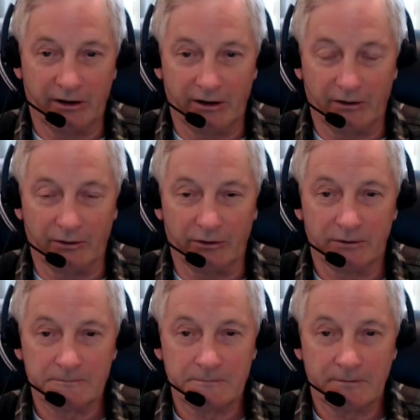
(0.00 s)
and others.
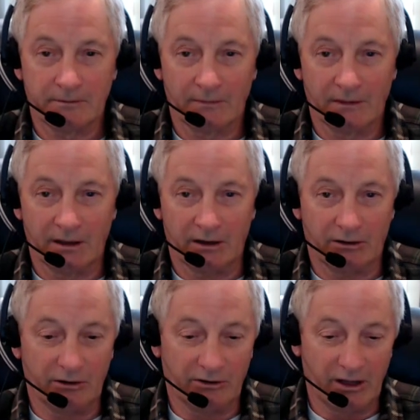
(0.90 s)
And a
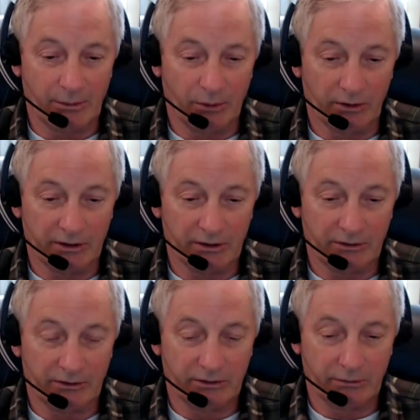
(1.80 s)
good example
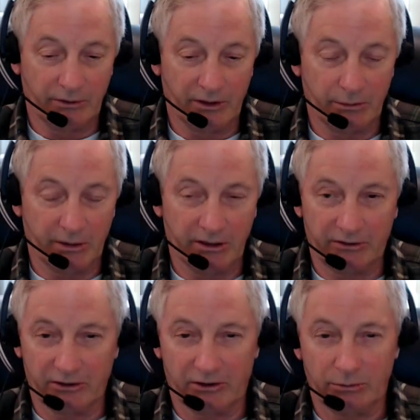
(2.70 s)
is within the money
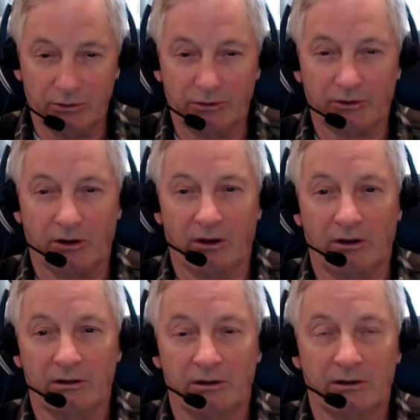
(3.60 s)
system, you saw
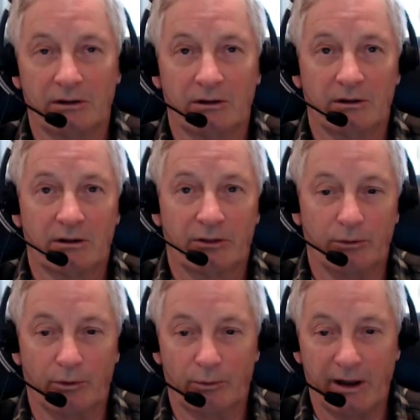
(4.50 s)
through
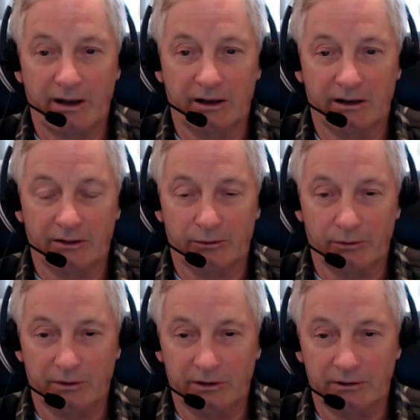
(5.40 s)
the Reddit and through
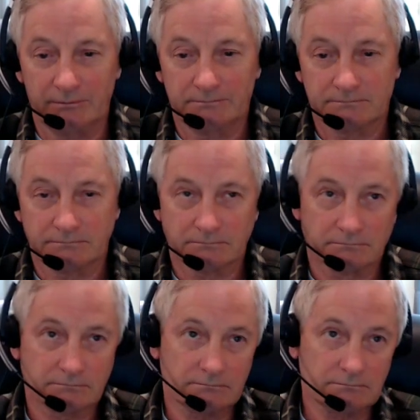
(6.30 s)
the
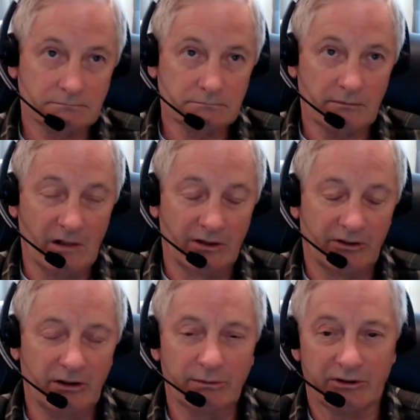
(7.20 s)

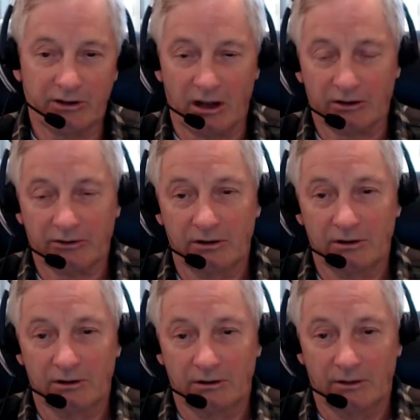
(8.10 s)
cinema stocks
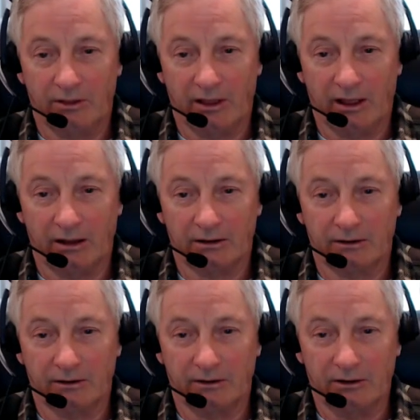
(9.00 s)
that
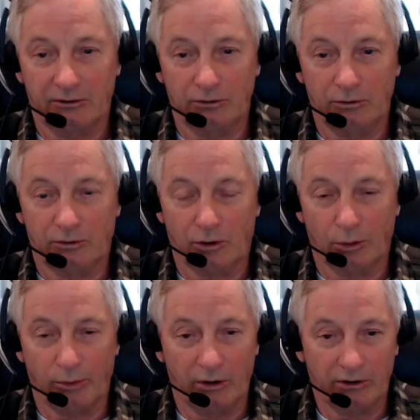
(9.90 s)
these huge
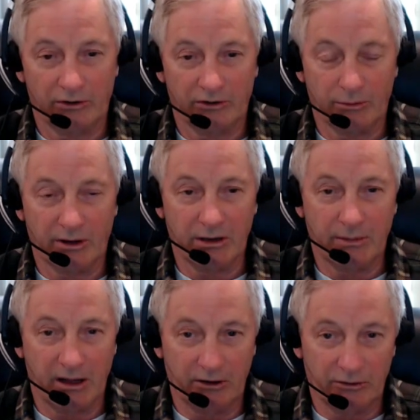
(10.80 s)
corporations, the money
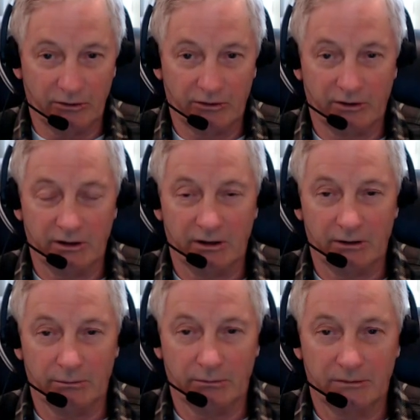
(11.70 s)
managers,
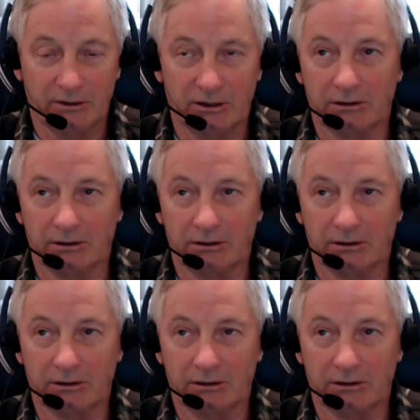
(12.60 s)
the uh,